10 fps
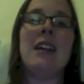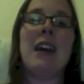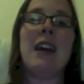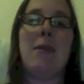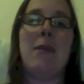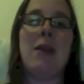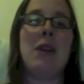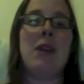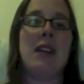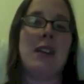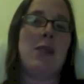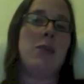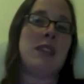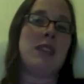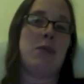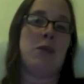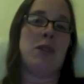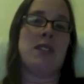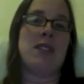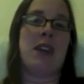um, it, it, it, was aimed
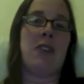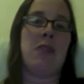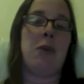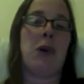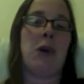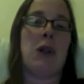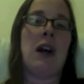towards the South Pole.